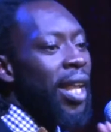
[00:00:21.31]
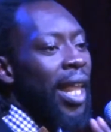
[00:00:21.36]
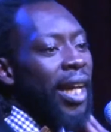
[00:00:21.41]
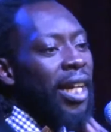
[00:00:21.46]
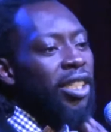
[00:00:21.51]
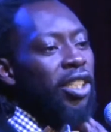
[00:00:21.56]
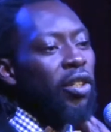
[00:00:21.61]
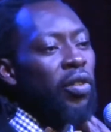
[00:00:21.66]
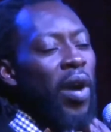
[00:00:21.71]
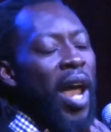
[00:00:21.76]

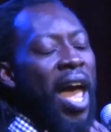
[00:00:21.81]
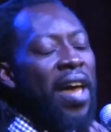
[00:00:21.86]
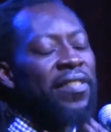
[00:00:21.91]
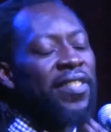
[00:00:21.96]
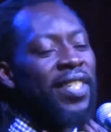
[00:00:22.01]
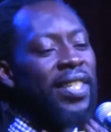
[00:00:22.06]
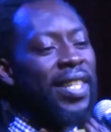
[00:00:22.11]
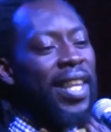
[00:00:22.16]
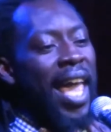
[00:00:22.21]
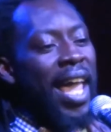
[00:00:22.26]
Like a
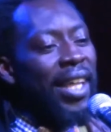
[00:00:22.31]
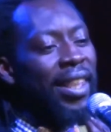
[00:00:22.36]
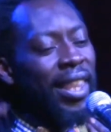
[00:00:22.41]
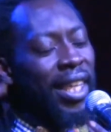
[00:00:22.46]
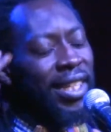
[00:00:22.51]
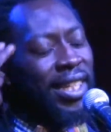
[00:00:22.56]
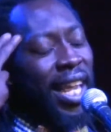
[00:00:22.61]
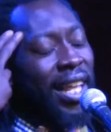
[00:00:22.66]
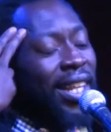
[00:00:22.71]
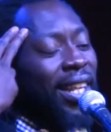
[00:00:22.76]
giraffe's neck,
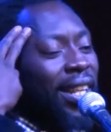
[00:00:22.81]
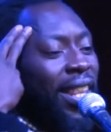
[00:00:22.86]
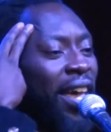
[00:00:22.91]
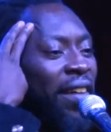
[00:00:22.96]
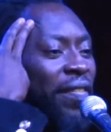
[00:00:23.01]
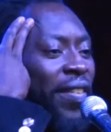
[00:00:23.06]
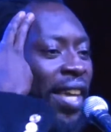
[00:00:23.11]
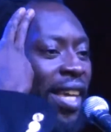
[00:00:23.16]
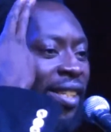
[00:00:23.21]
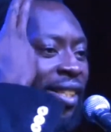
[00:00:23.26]
they gently
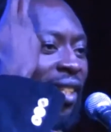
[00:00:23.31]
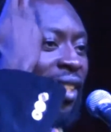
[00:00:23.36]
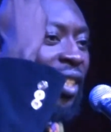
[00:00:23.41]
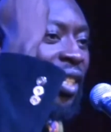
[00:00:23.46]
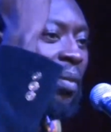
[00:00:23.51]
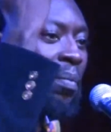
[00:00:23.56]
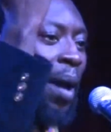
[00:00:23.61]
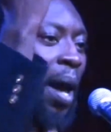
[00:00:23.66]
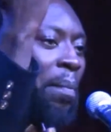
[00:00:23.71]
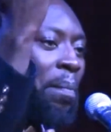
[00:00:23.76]
left
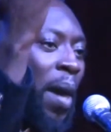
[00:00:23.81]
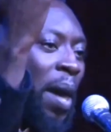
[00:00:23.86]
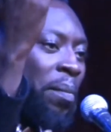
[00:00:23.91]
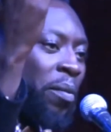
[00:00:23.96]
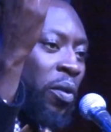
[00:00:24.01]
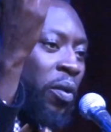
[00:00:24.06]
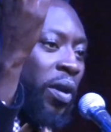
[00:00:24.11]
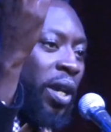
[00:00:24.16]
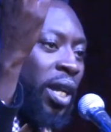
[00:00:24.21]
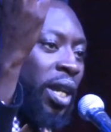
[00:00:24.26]
kisses in my
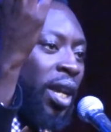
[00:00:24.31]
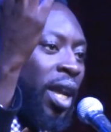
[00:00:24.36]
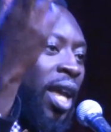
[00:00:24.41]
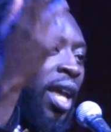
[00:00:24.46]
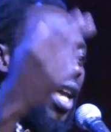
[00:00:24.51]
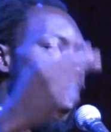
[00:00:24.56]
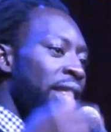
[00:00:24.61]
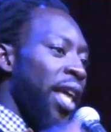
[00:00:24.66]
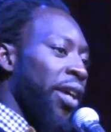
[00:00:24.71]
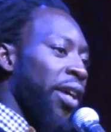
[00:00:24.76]
memory